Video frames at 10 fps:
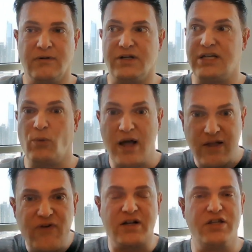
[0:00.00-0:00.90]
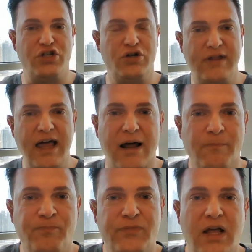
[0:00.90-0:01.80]
I'll say, why the fuck did you do that?
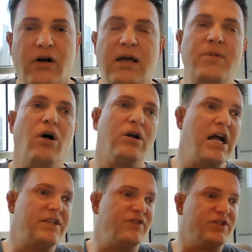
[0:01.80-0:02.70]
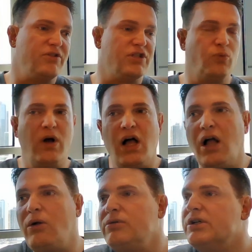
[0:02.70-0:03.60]
And they'll give me all kinds of excuses.
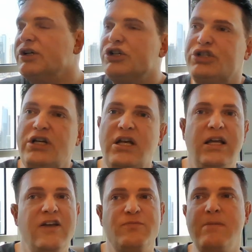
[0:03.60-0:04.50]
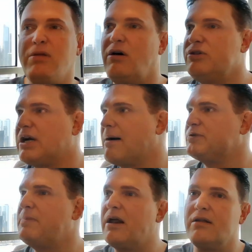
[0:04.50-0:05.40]
Well, she gives me
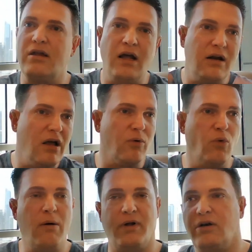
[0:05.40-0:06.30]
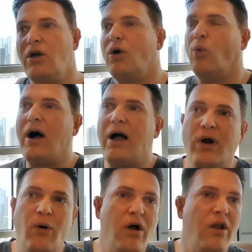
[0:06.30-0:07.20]
blowjobs better than any other woman. And why
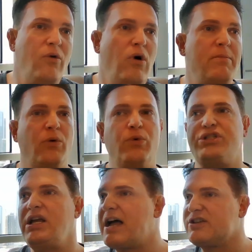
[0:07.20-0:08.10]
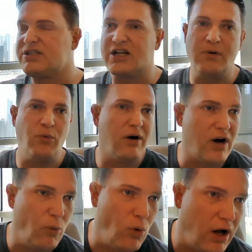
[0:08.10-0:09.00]
would I want other women when she has sex with me whenever
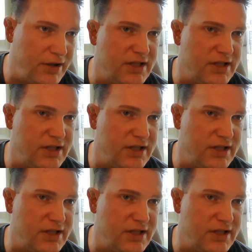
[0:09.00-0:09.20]
I want?